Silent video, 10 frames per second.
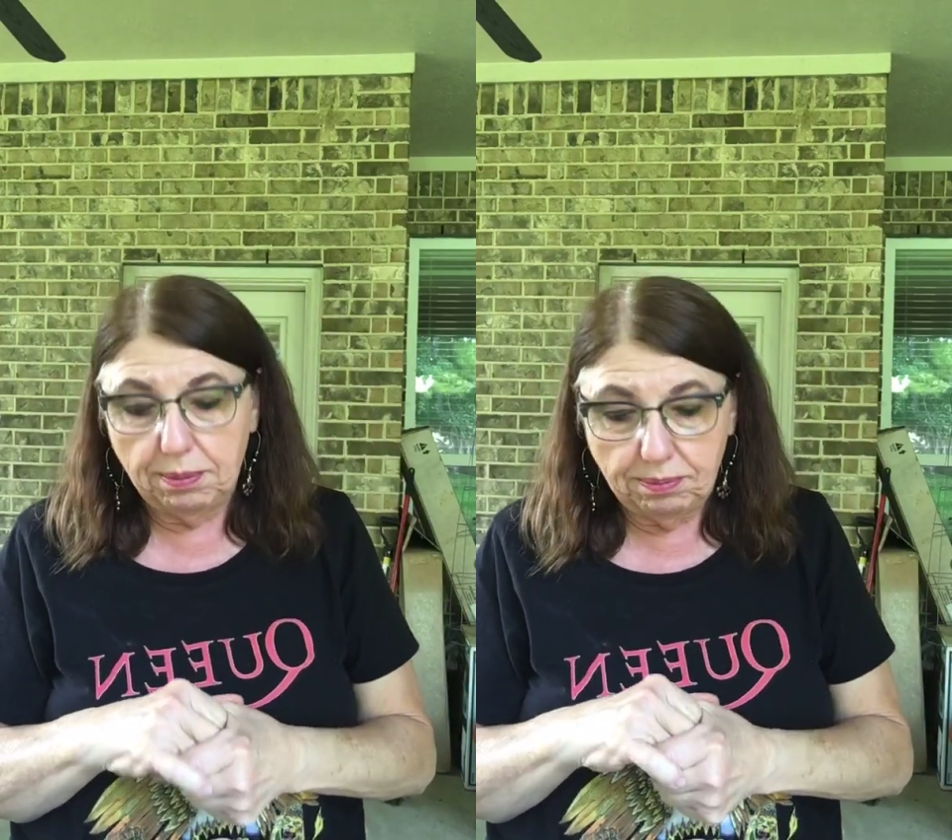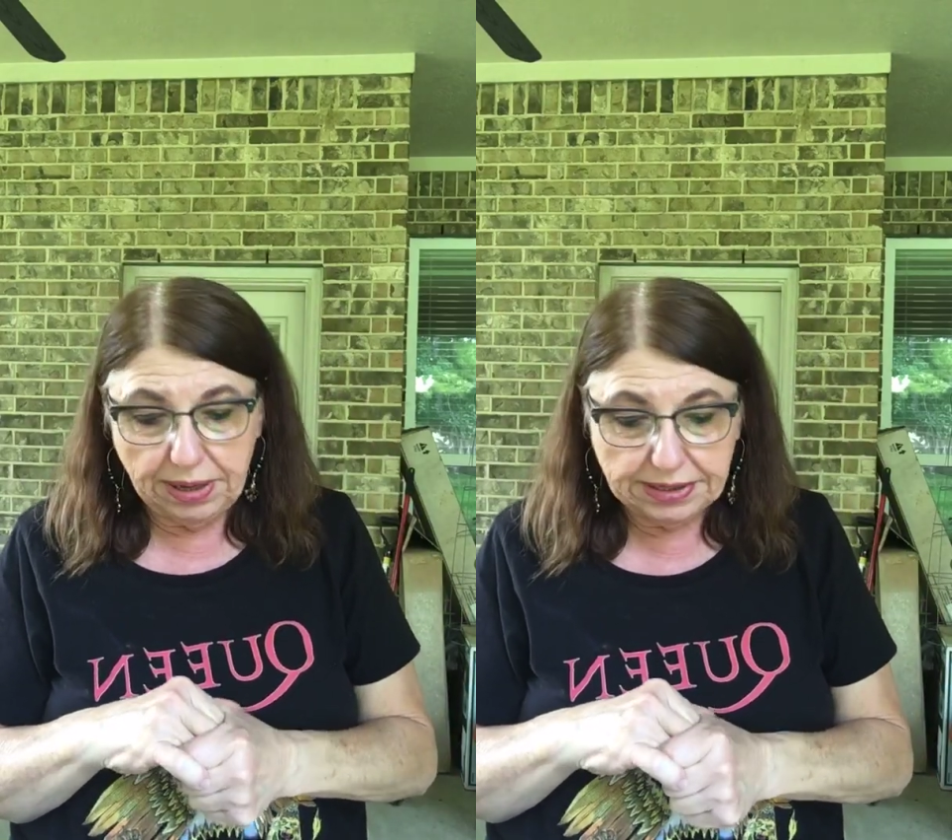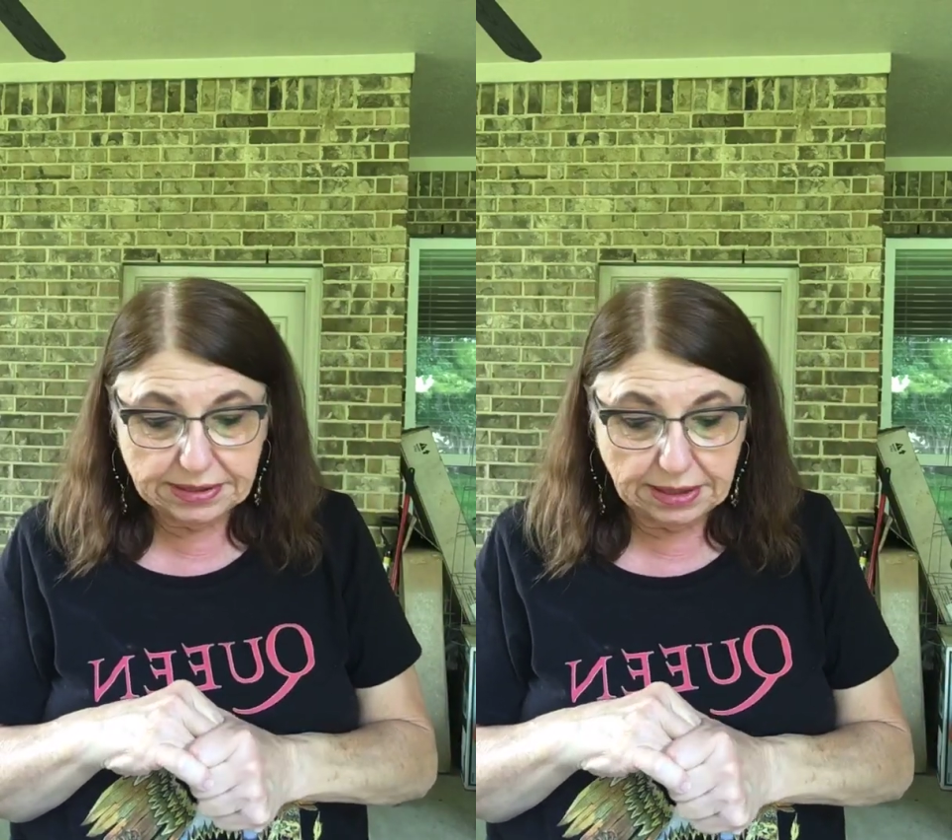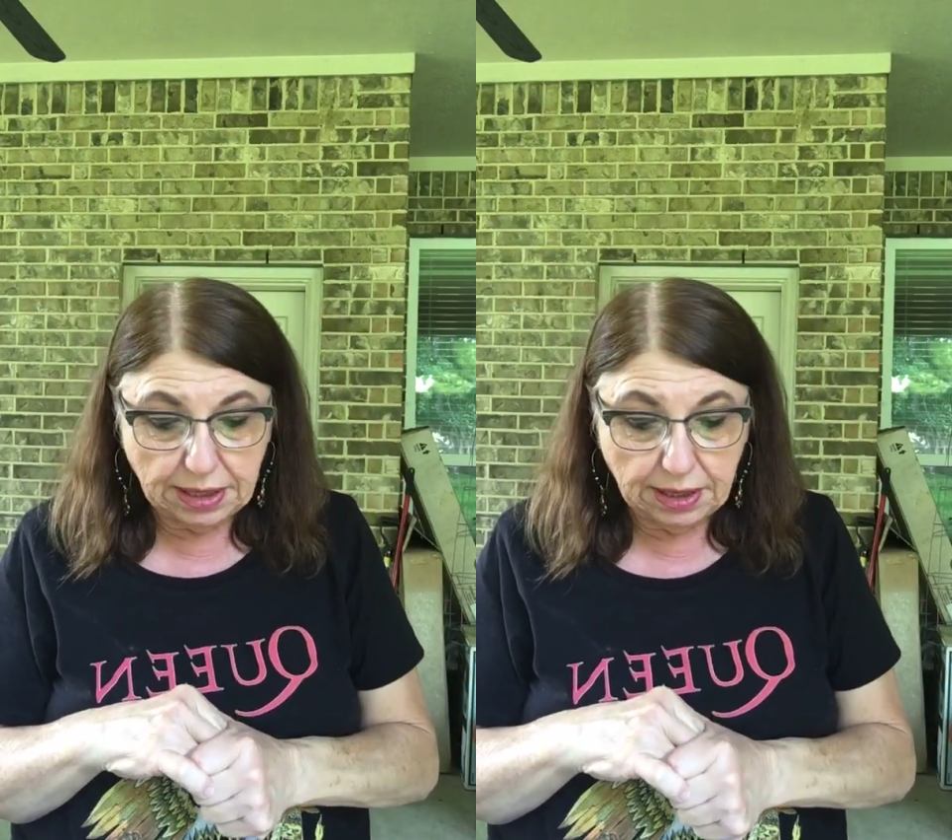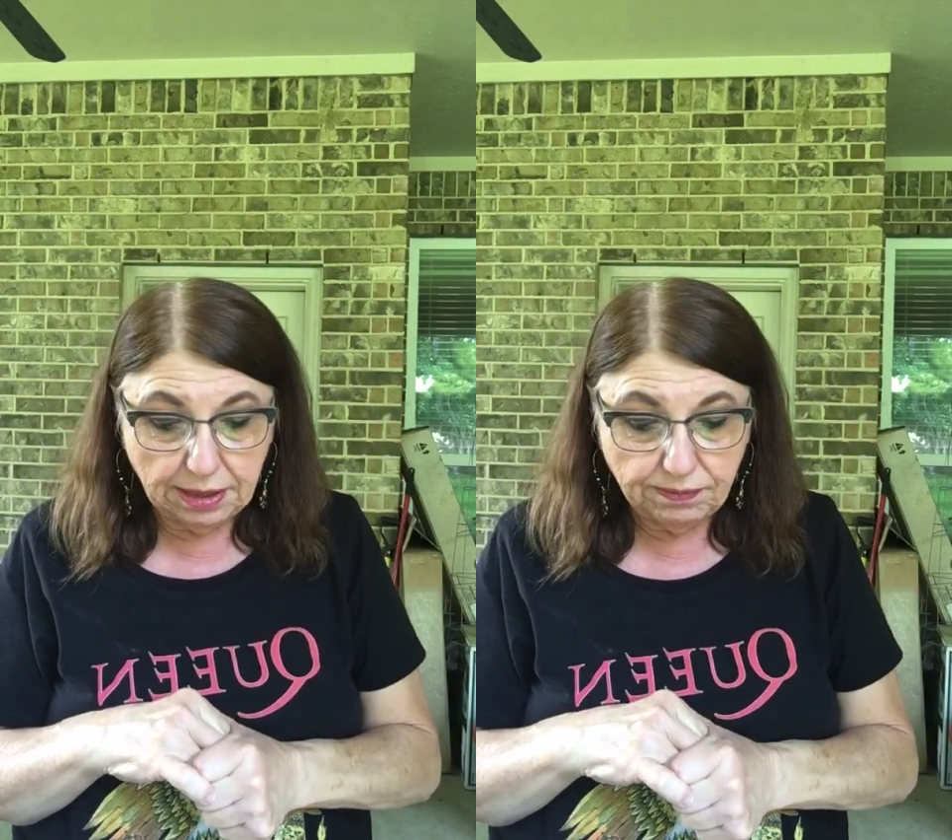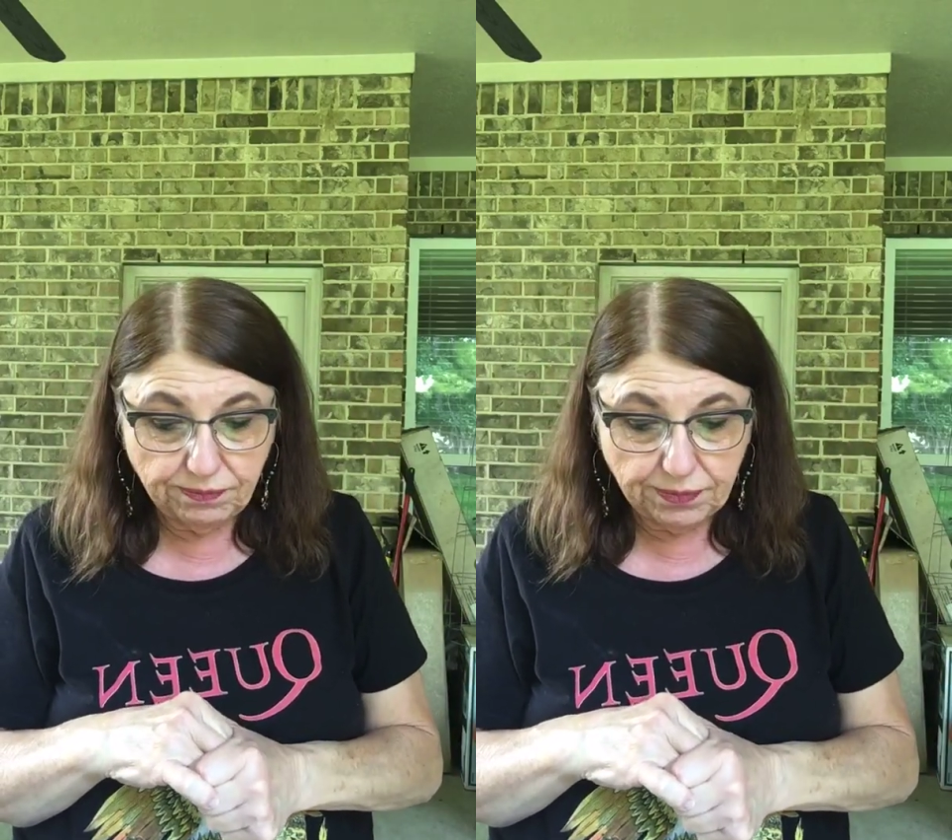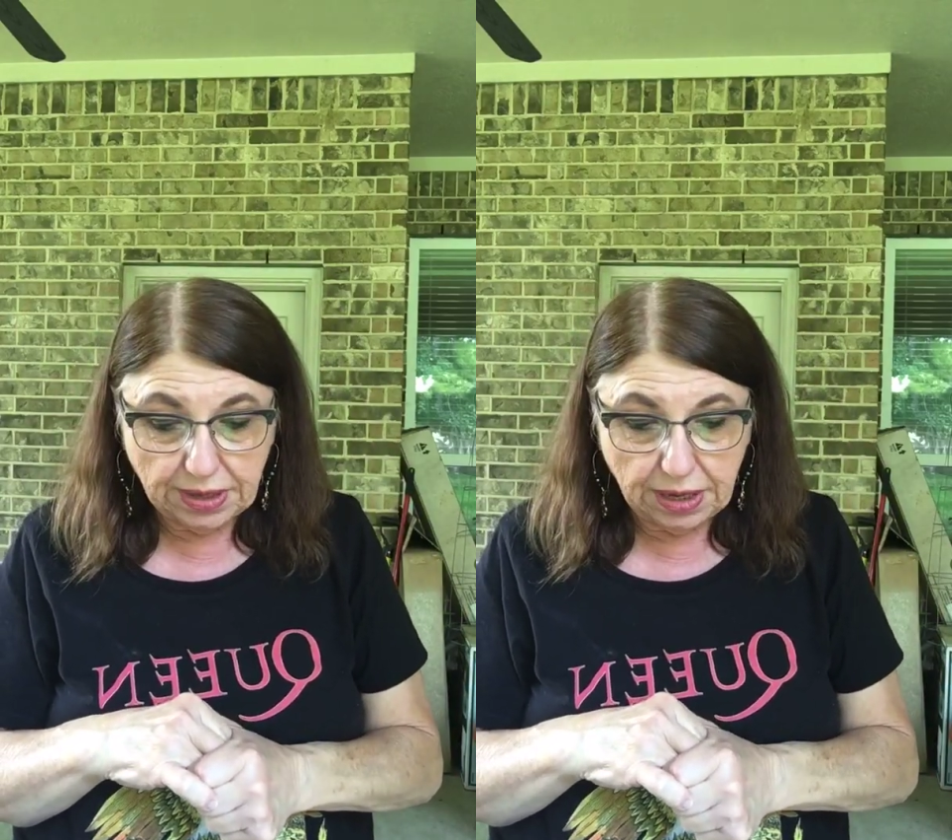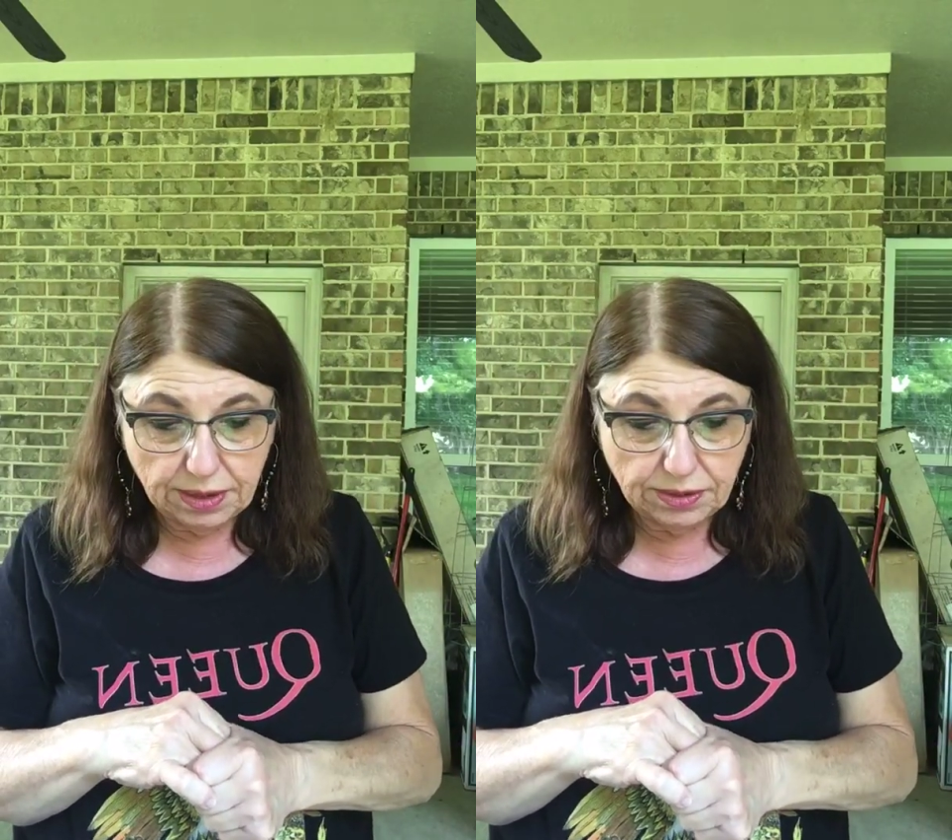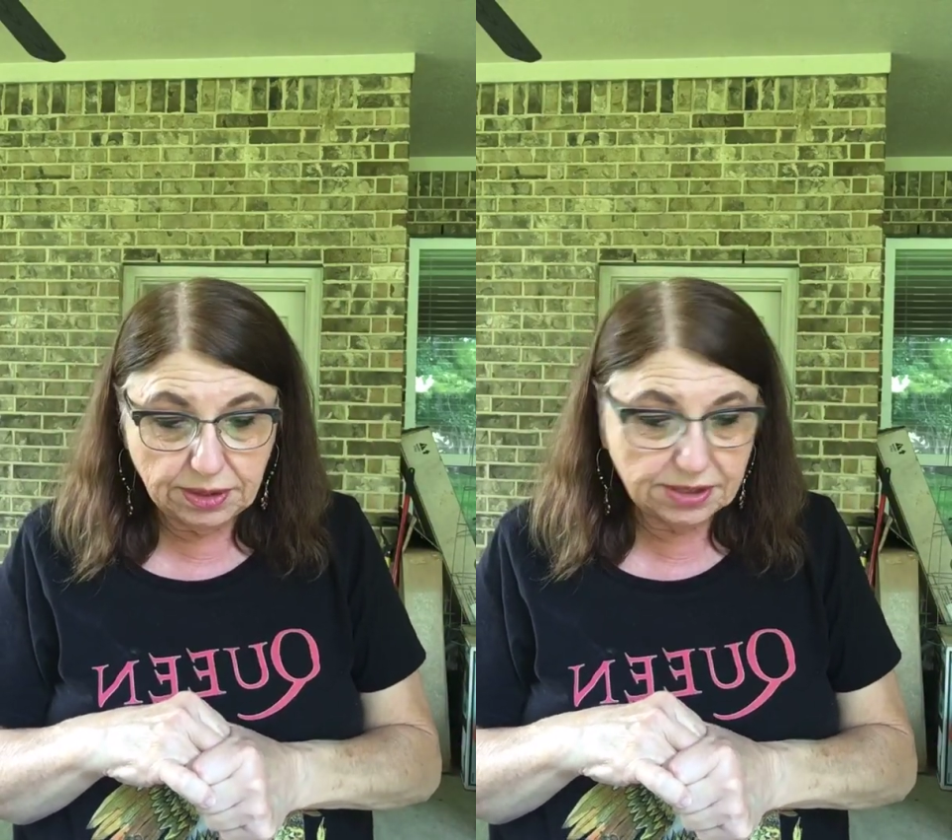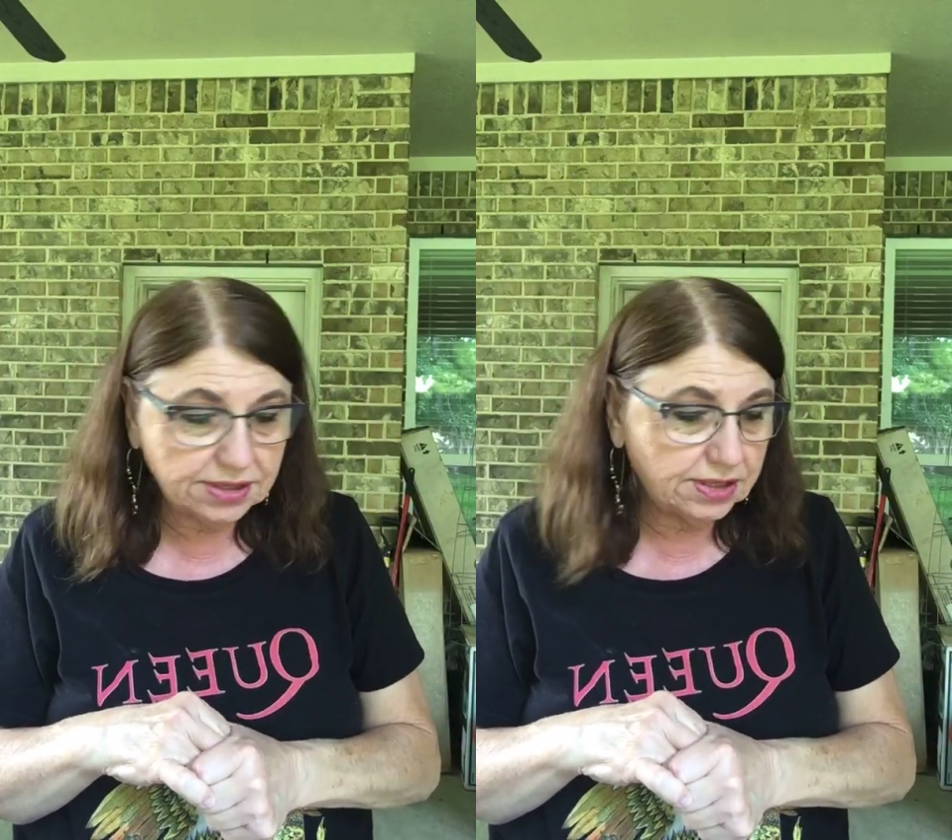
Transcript: But this